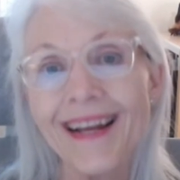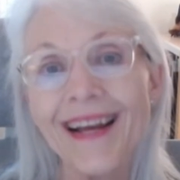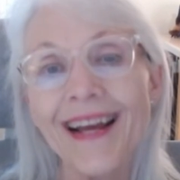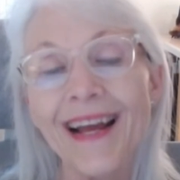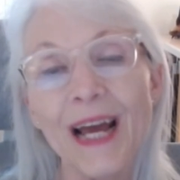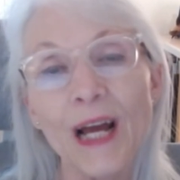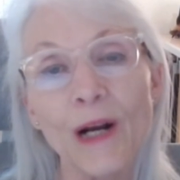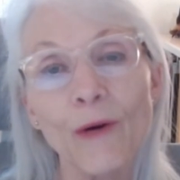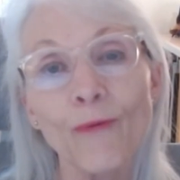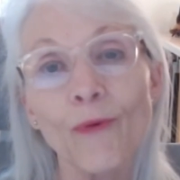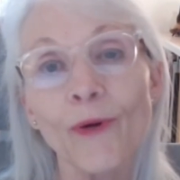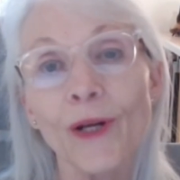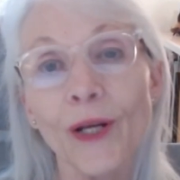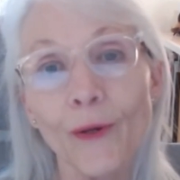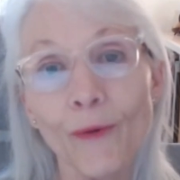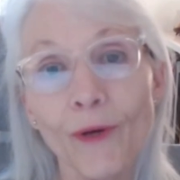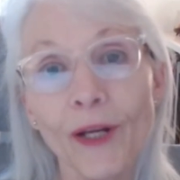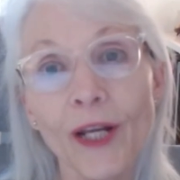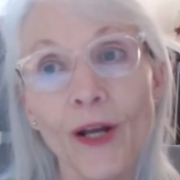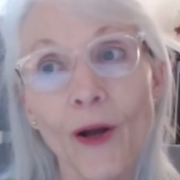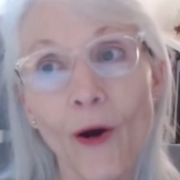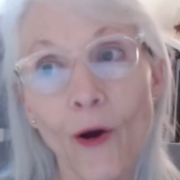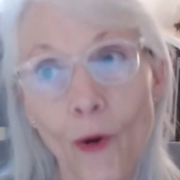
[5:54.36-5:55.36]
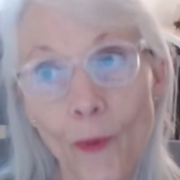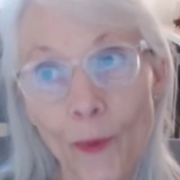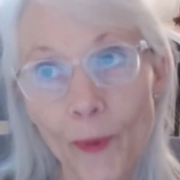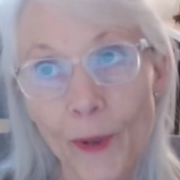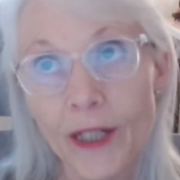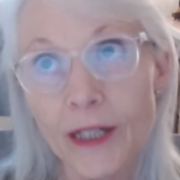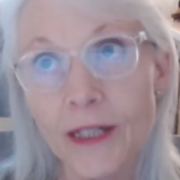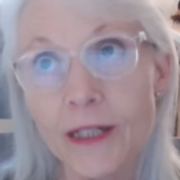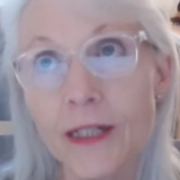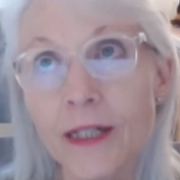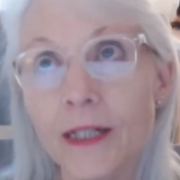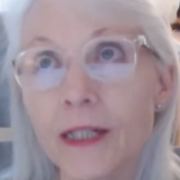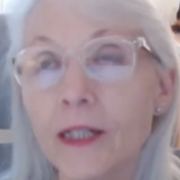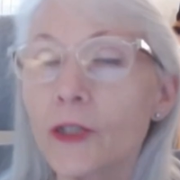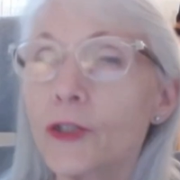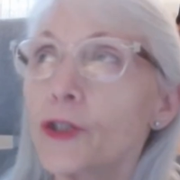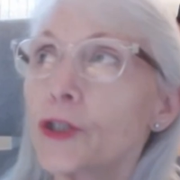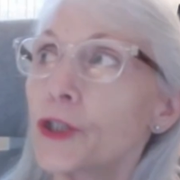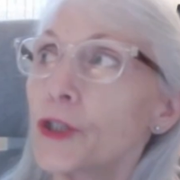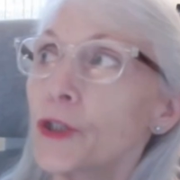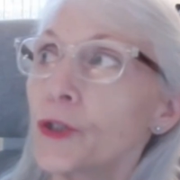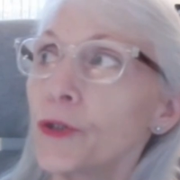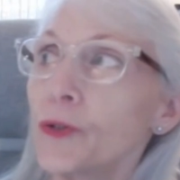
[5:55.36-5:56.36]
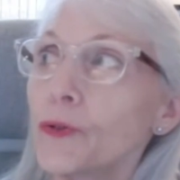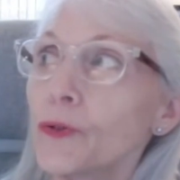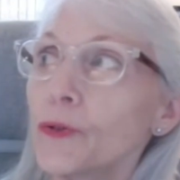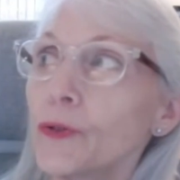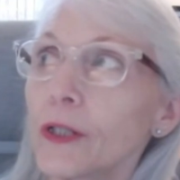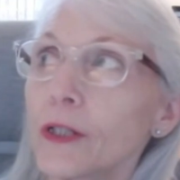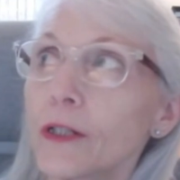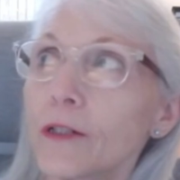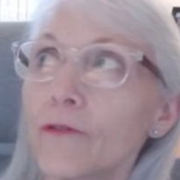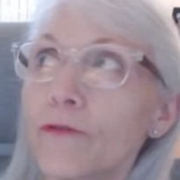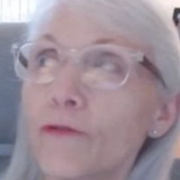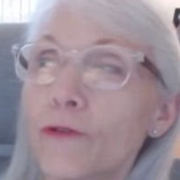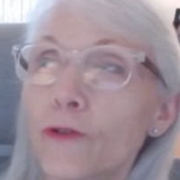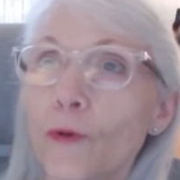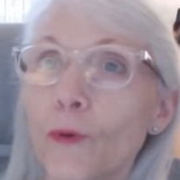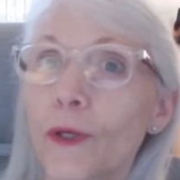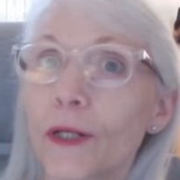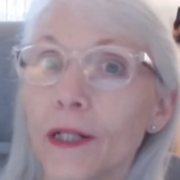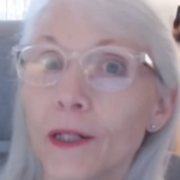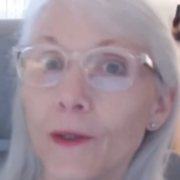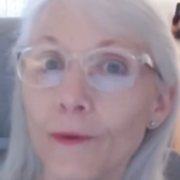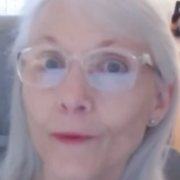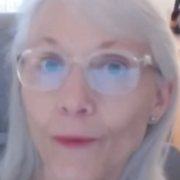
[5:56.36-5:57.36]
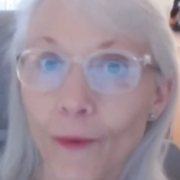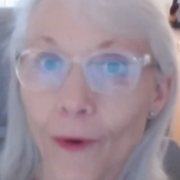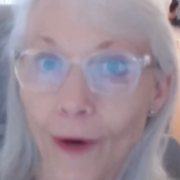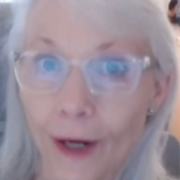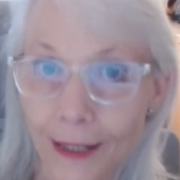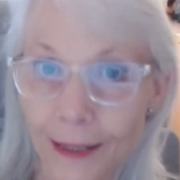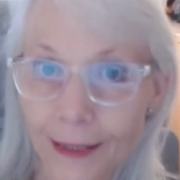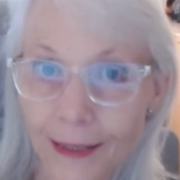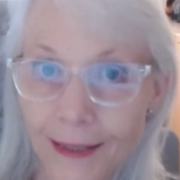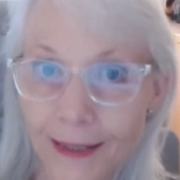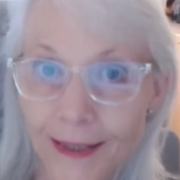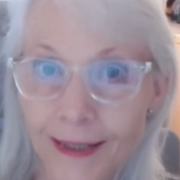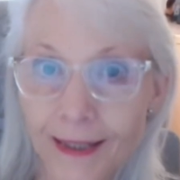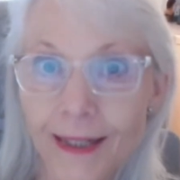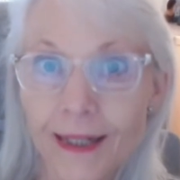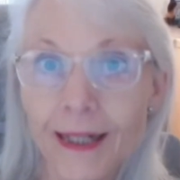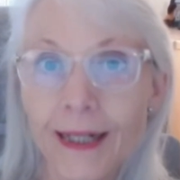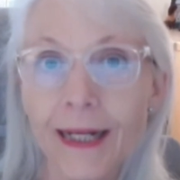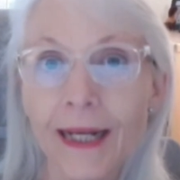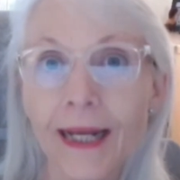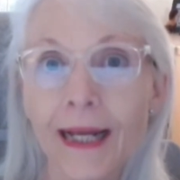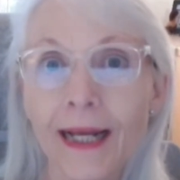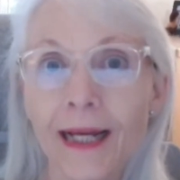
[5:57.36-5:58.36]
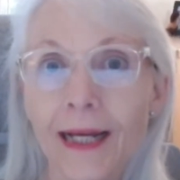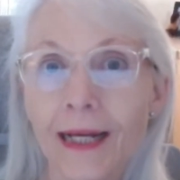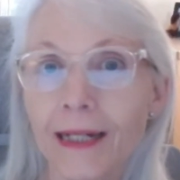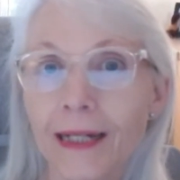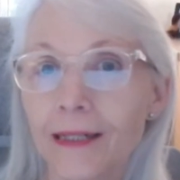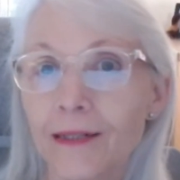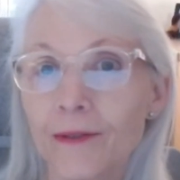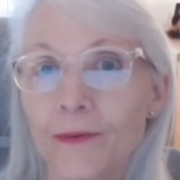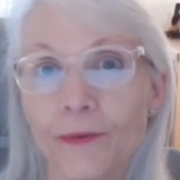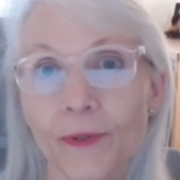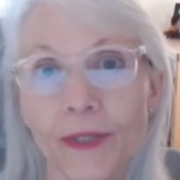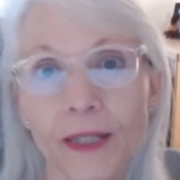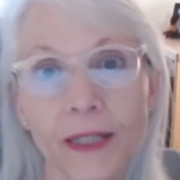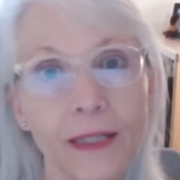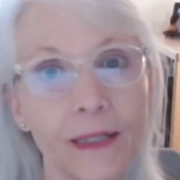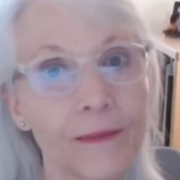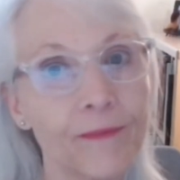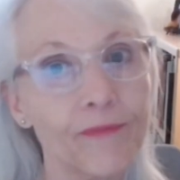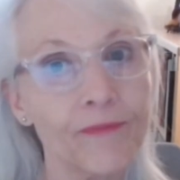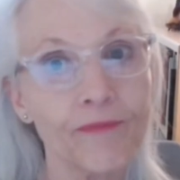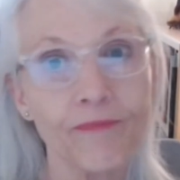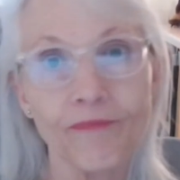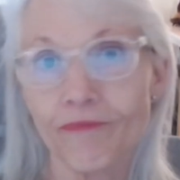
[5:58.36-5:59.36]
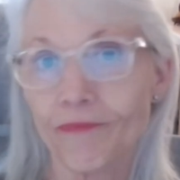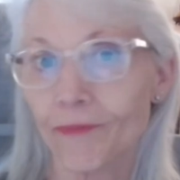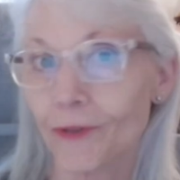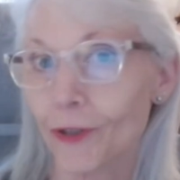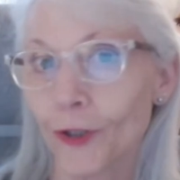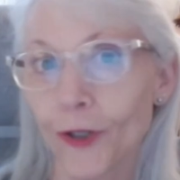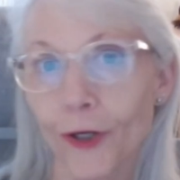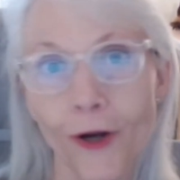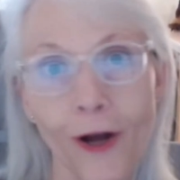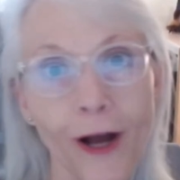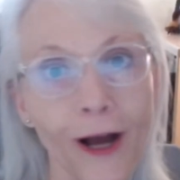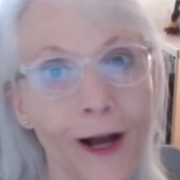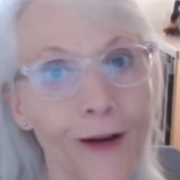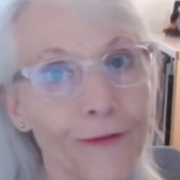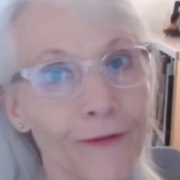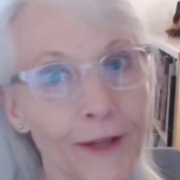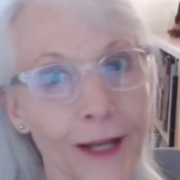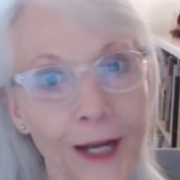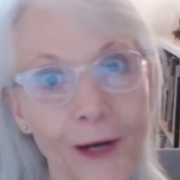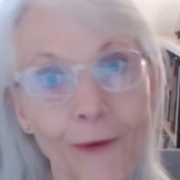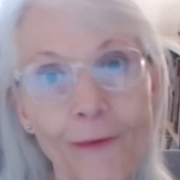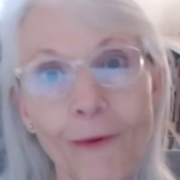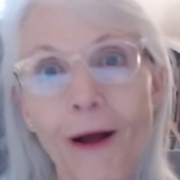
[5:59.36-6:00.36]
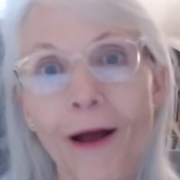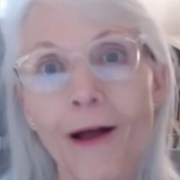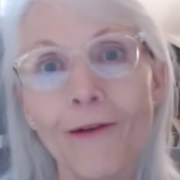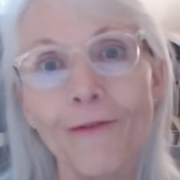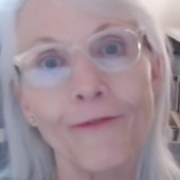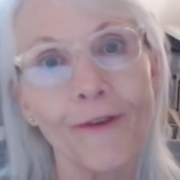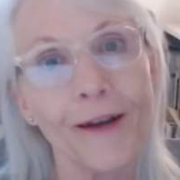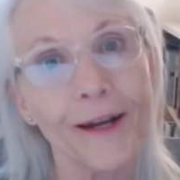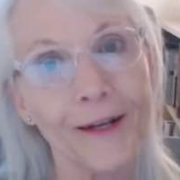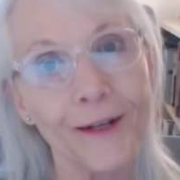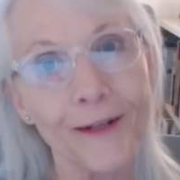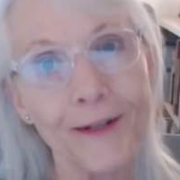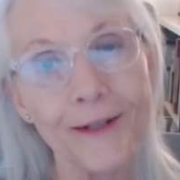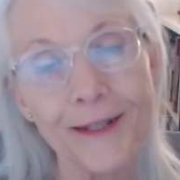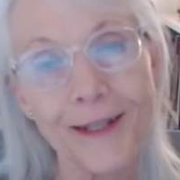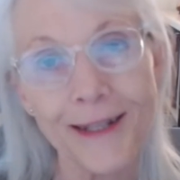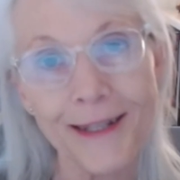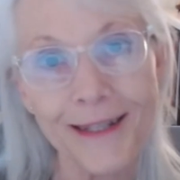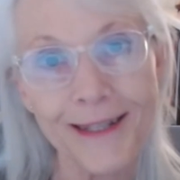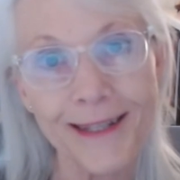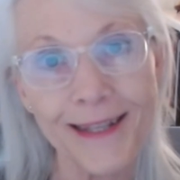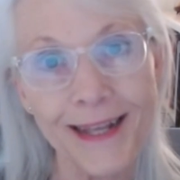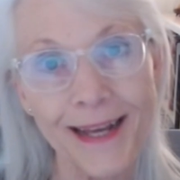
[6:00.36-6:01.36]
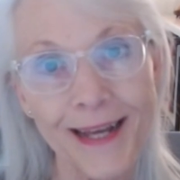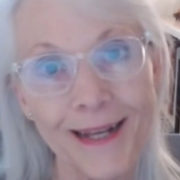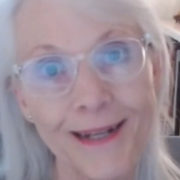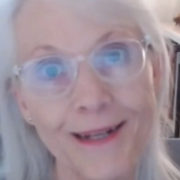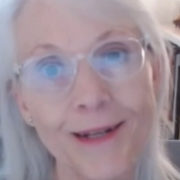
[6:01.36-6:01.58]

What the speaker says: and we reopened in June of 21. And we took off like wildfire since then